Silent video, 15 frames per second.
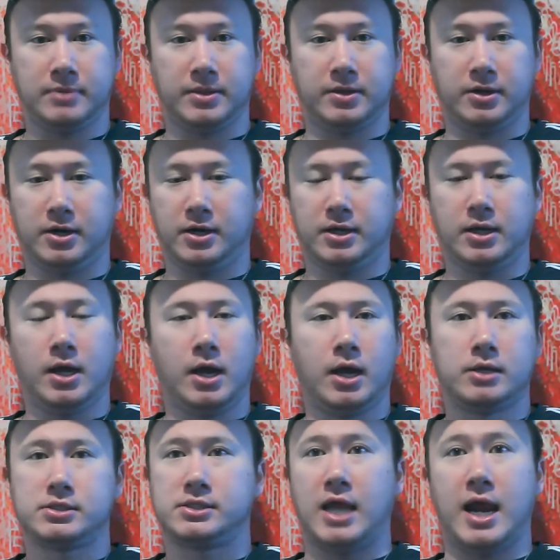And they're going to
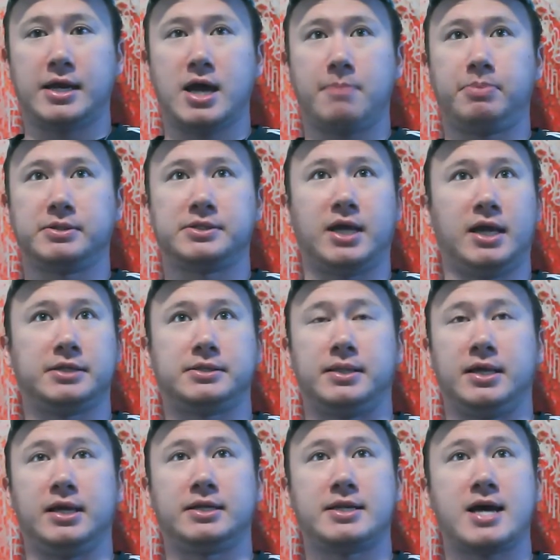stand up and say it's
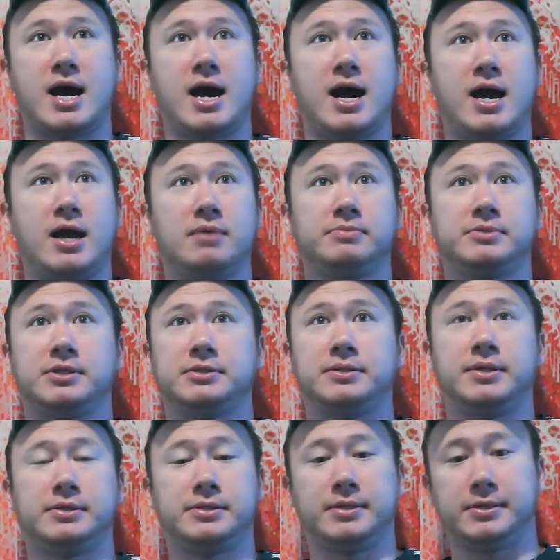the end times, it's
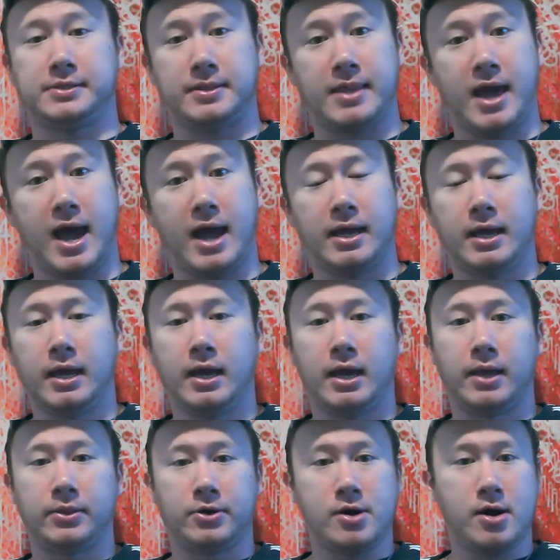this, and that,
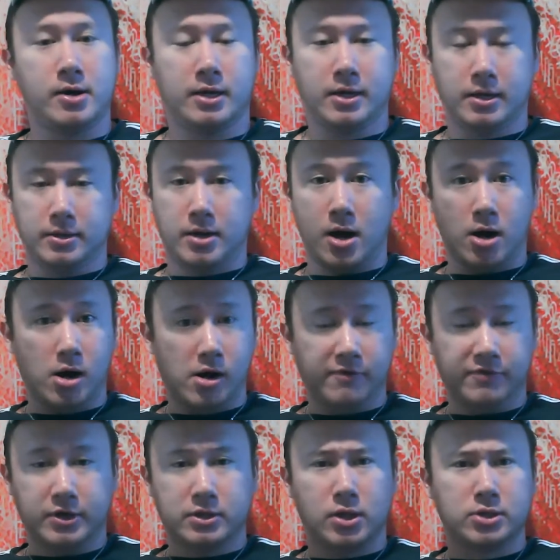and
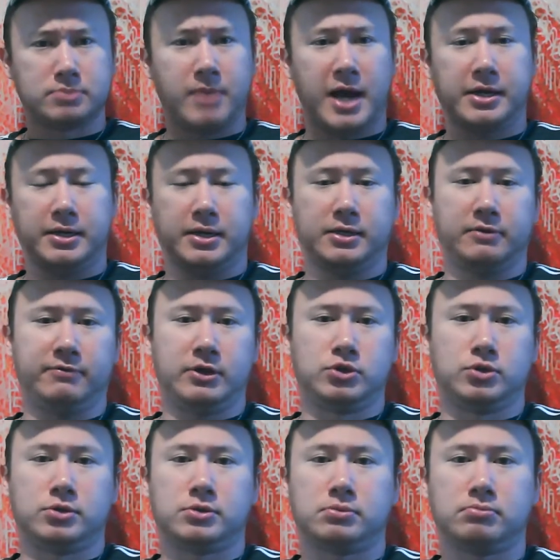all the closed-minded
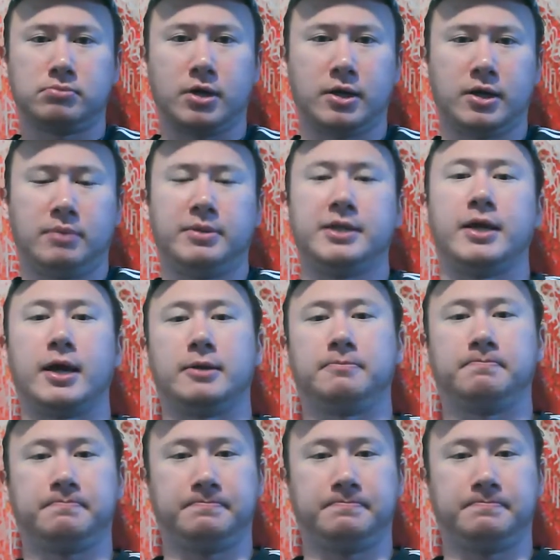individuals are going to be dead.